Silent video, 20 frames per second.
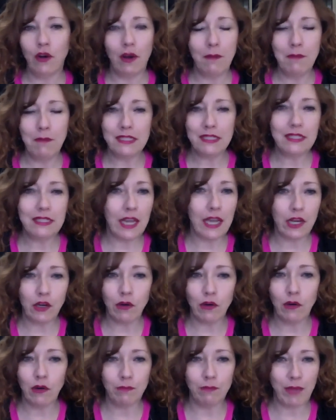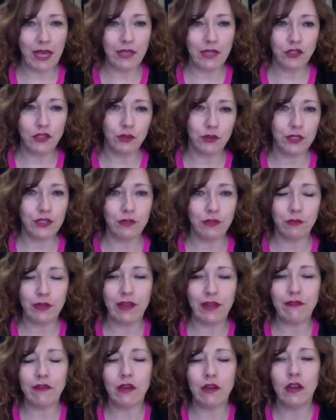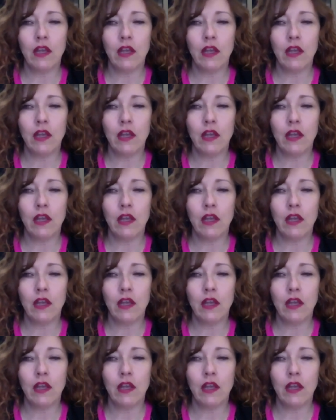mistake or a bad choice or whatever.